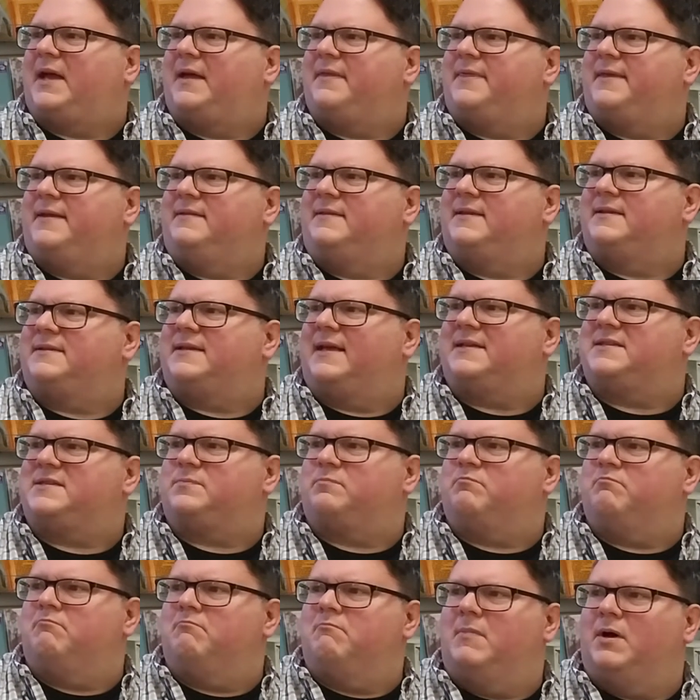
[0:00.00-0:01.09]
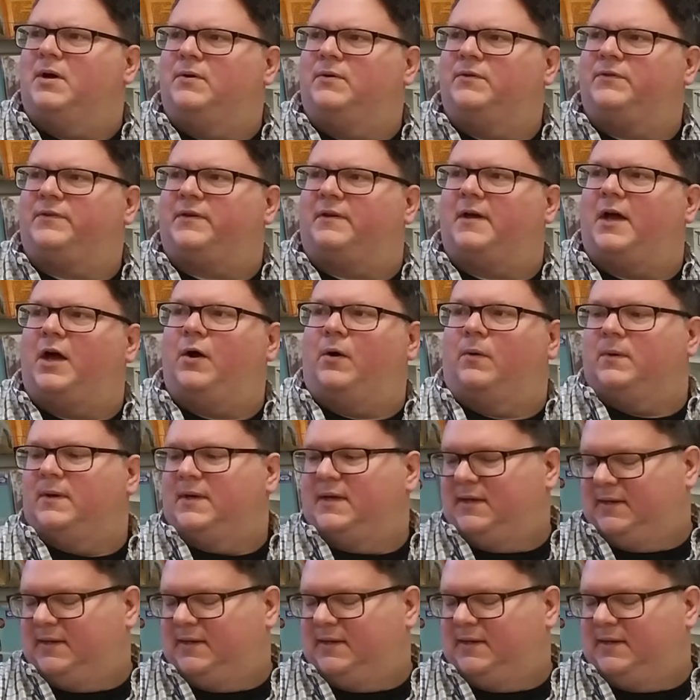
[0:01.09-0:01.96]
think that that's most of, oh,